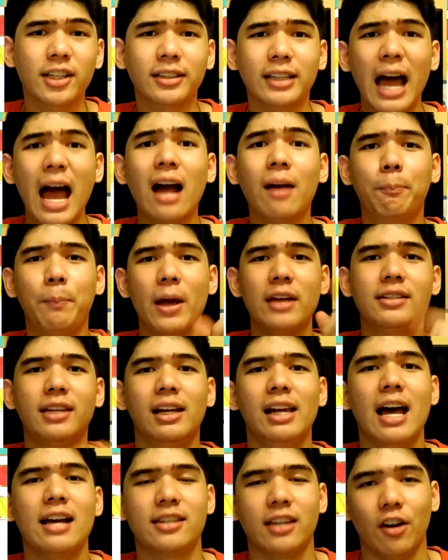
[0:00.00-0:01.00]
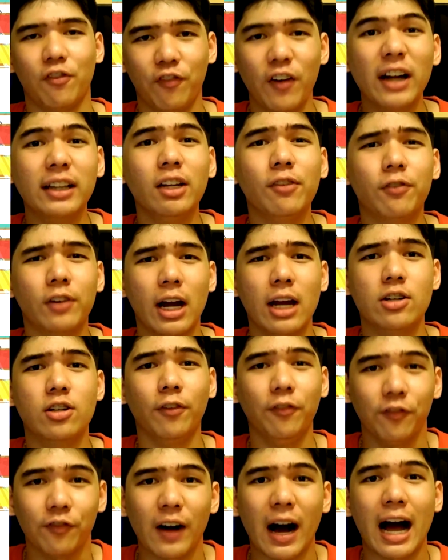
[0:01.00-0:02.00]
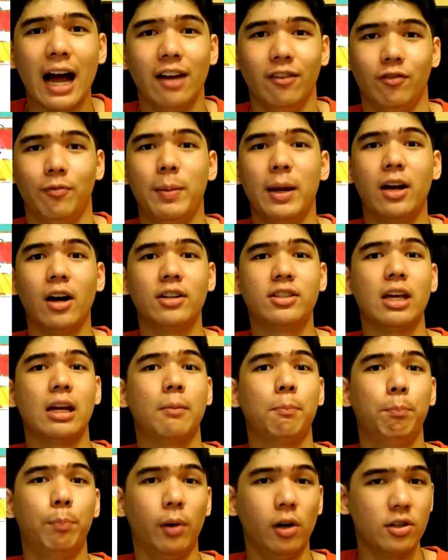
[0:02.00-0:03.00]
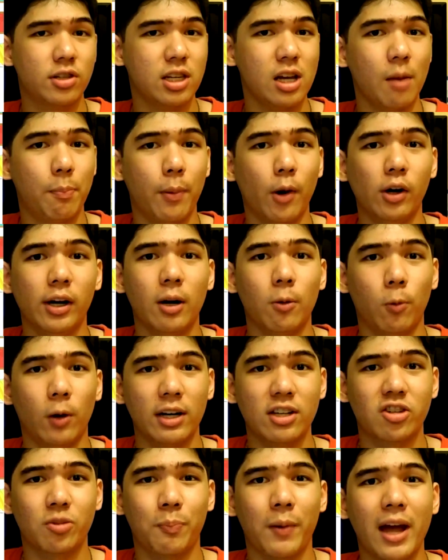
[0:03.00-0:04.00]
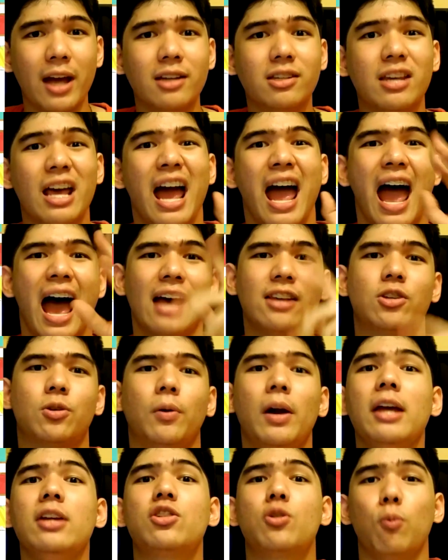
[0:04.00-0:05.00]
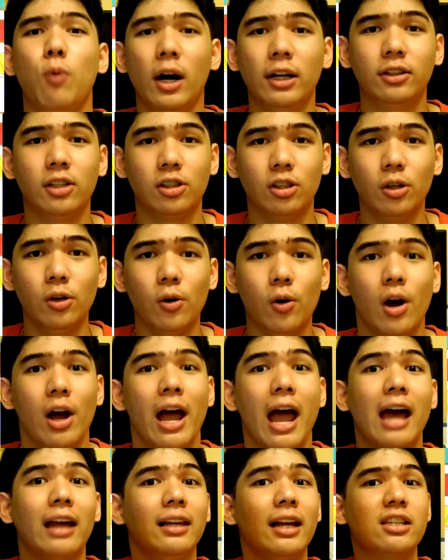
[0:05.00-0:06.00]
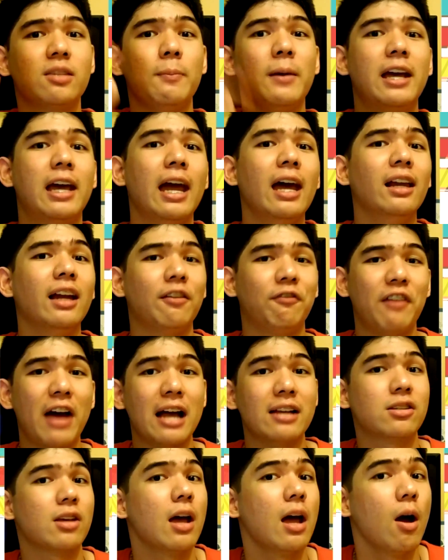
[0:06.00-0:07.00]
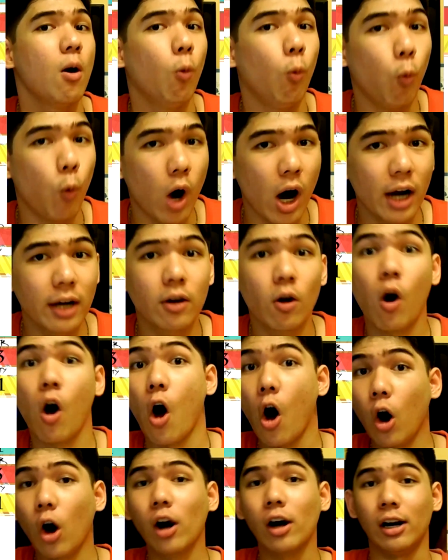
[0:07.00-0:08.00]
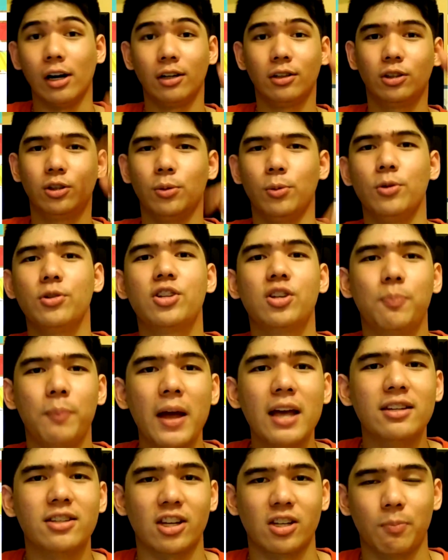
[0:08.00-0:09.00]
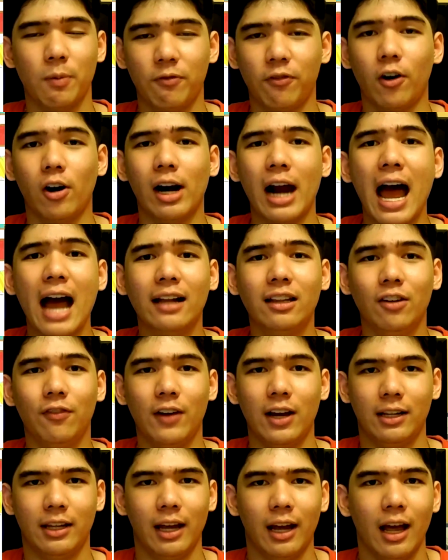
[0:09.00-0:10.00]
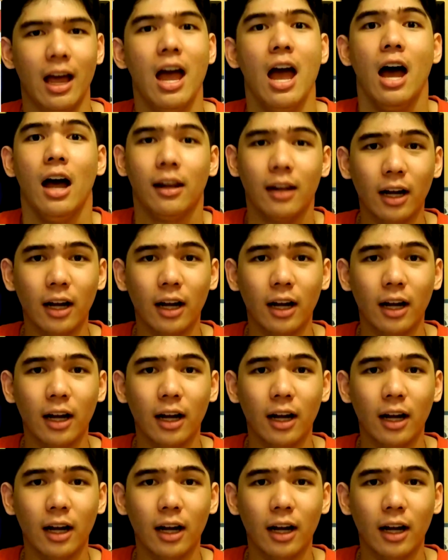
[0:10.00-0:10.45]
This attack basically has an effective range of 5 because it pulls the opponent 1 space, has range 1 to 2, and lets MIkhail advance 1 or 2 spaces before activating.